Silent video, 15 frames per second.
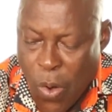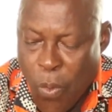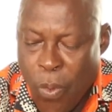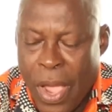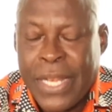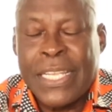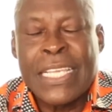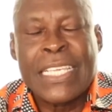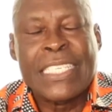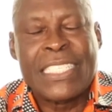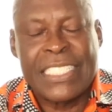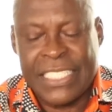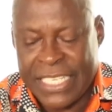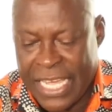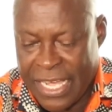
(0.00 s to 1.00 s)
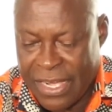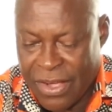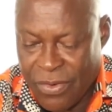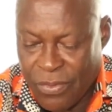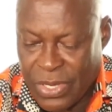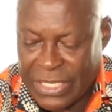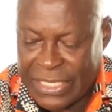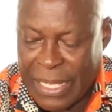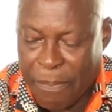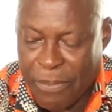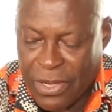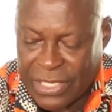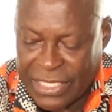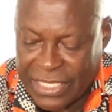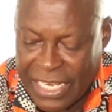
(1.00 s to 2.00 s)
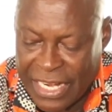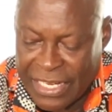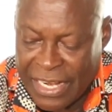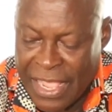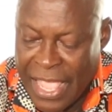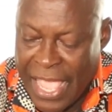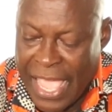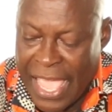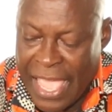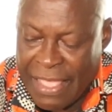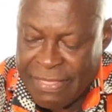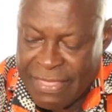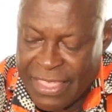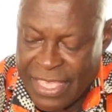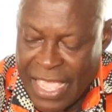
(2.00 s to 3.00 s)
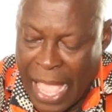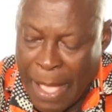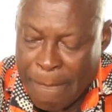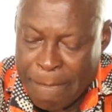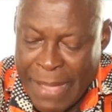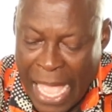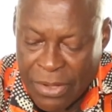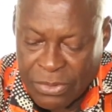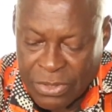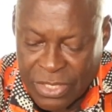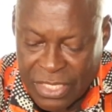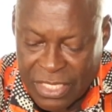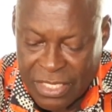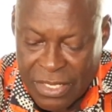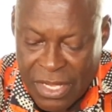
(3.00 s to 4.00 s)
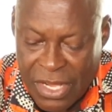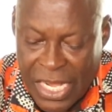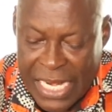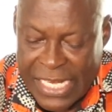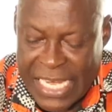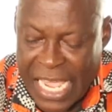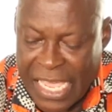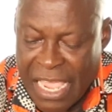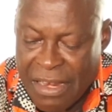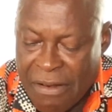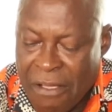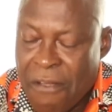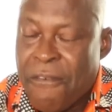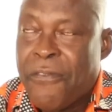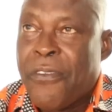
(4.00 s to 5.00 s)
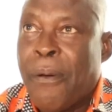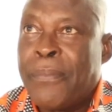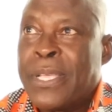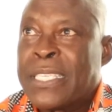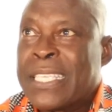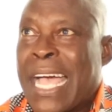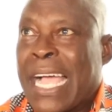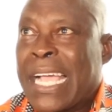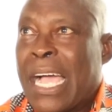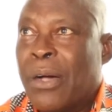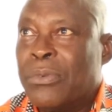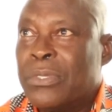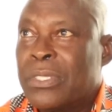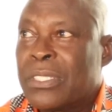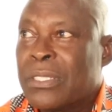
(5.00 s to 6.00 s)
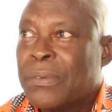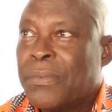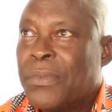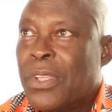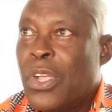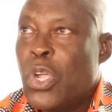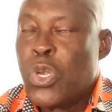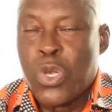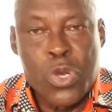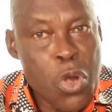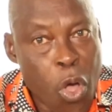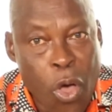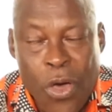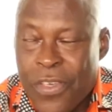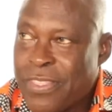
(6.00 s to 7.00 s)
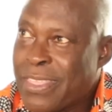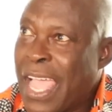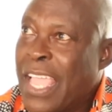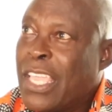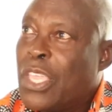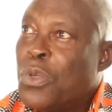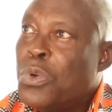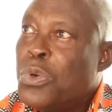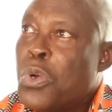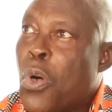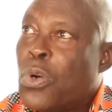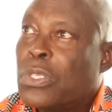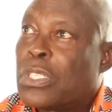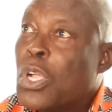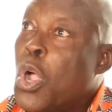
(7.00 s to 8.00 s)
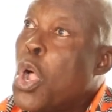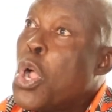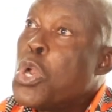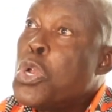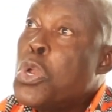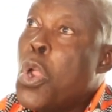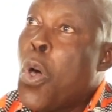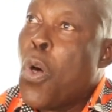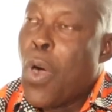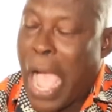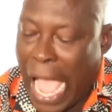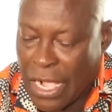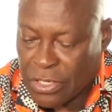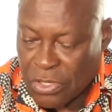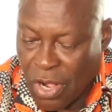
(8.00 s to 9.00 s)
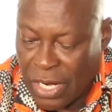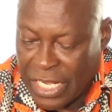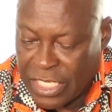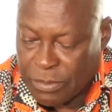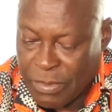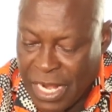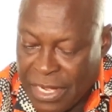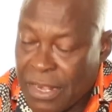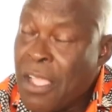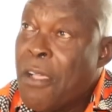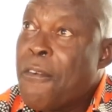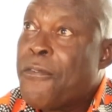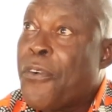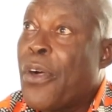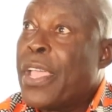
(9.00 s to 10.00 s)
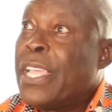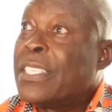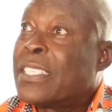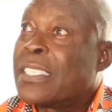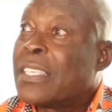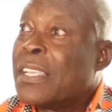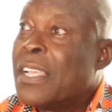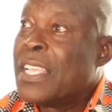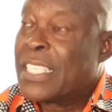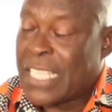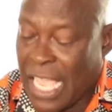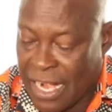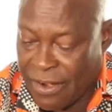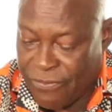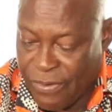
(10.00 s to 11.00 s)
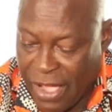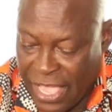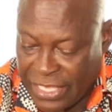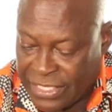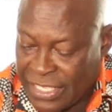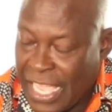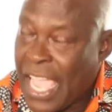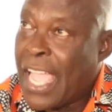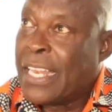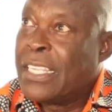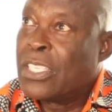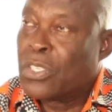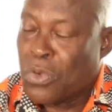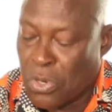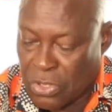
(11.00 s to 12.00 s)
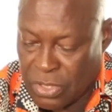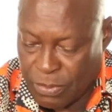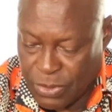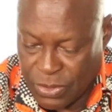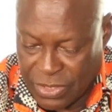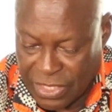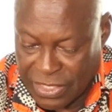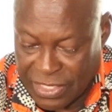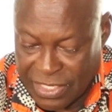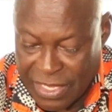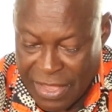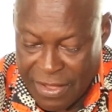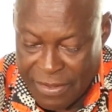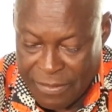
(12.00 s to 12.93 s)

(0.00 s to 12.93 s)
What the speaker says: when his check was deposited and the amounts taken from his account. No thank you note, no acknowledgement for his sacrifice and his contributions.